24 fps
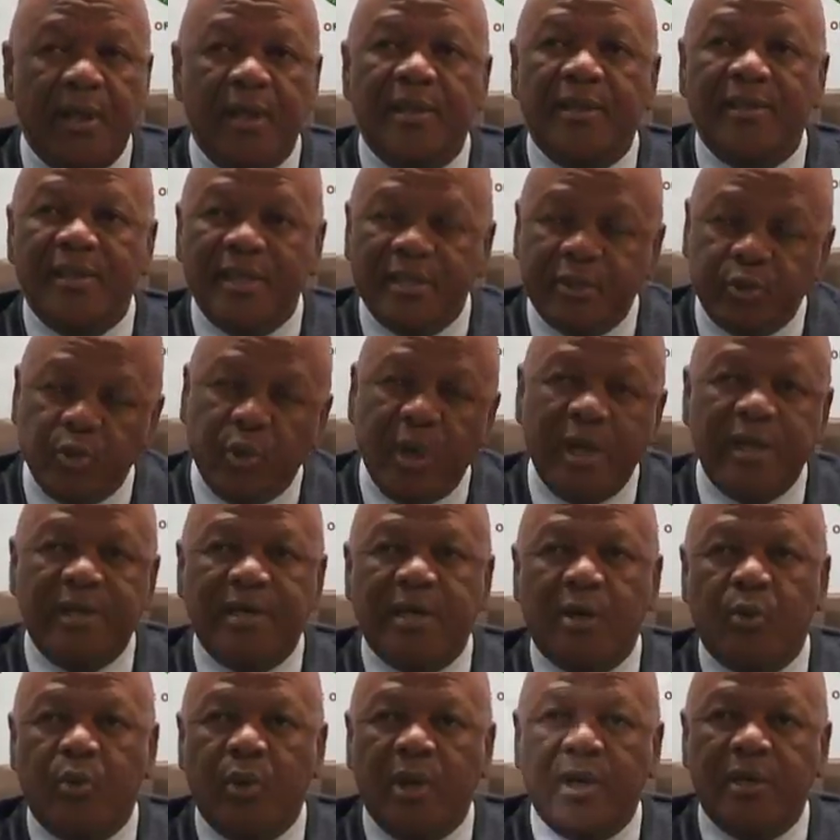That
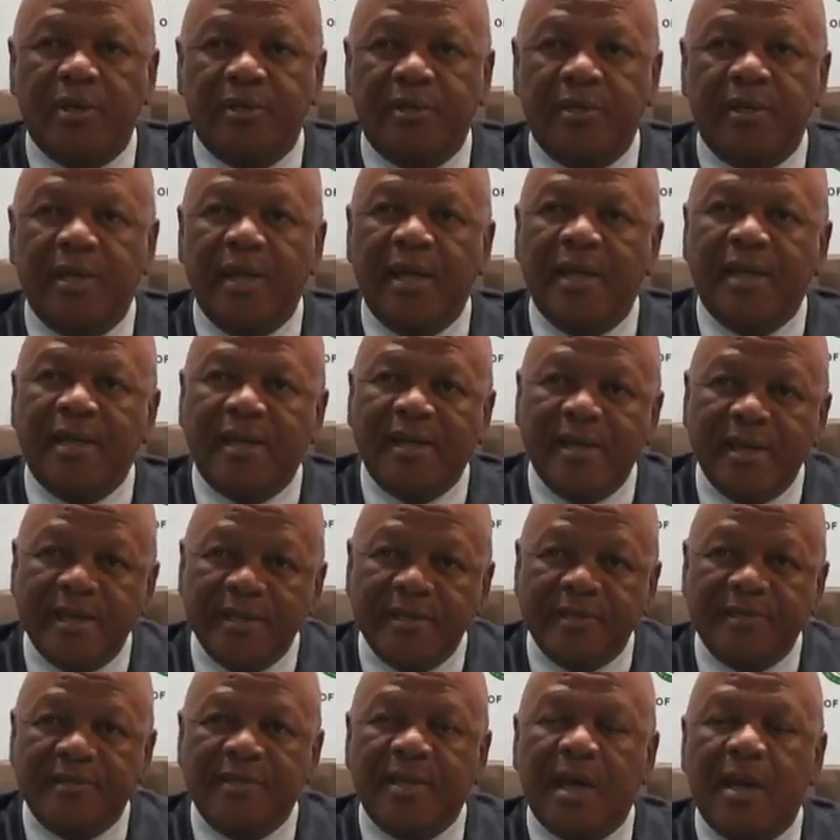wider world
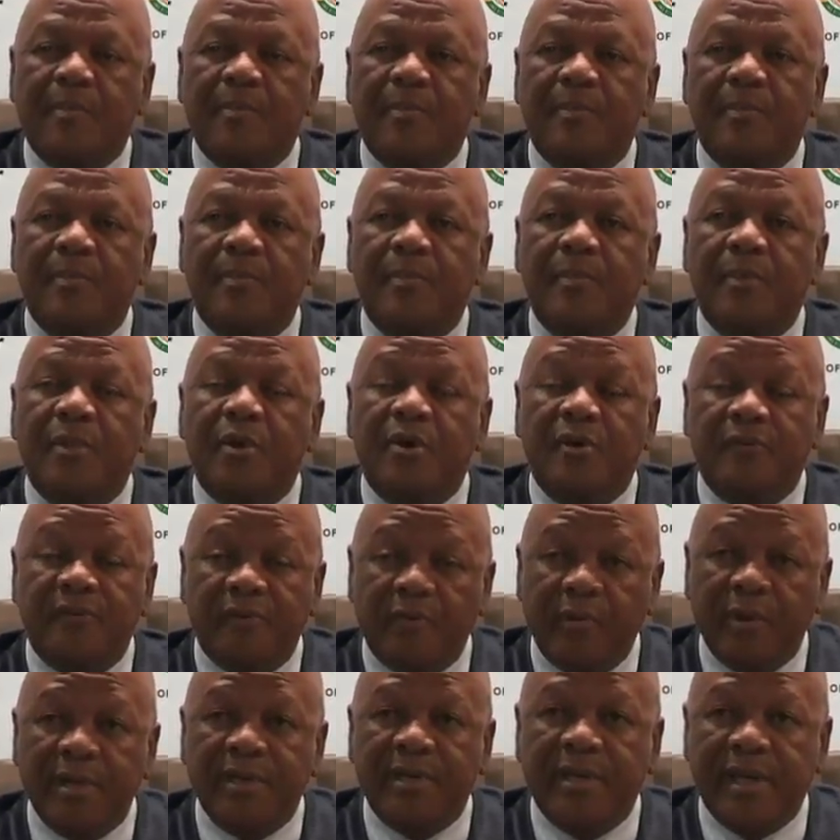carries some of
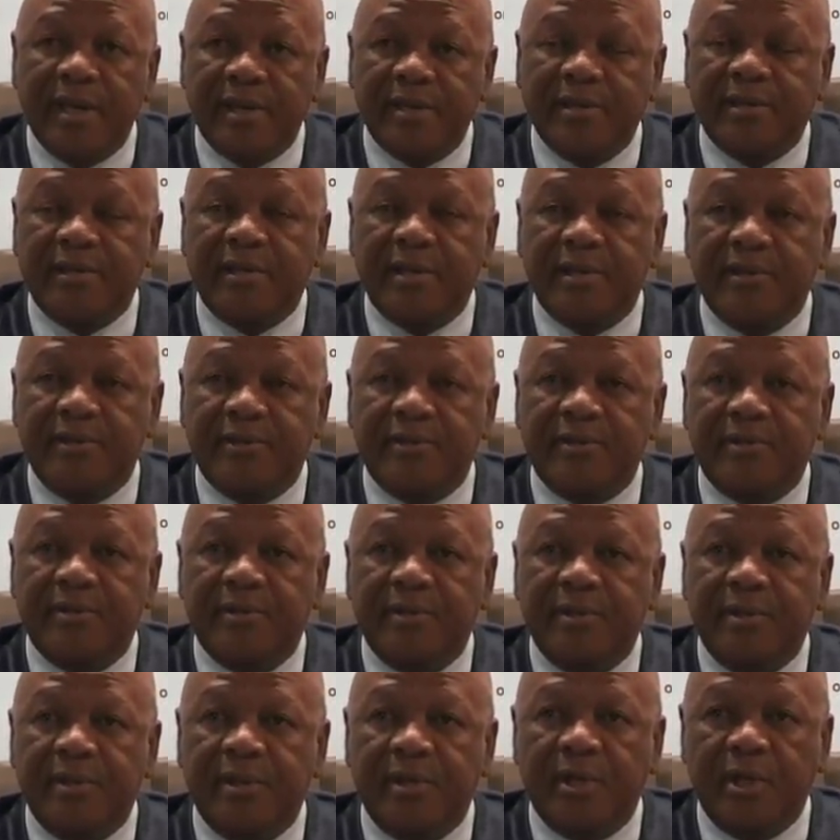our inheritance."
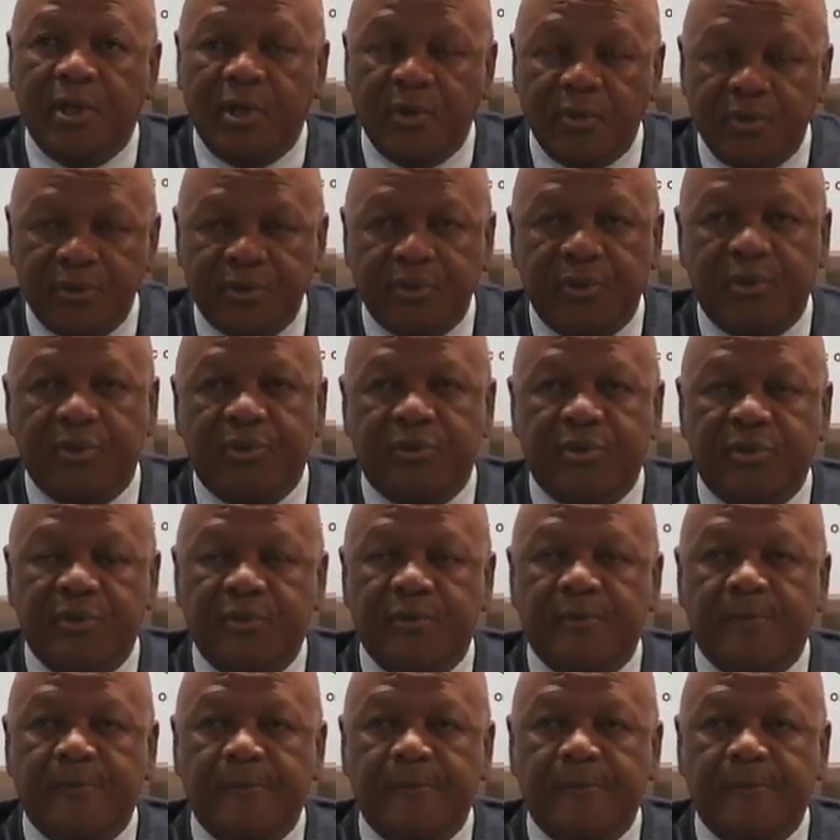Close quote.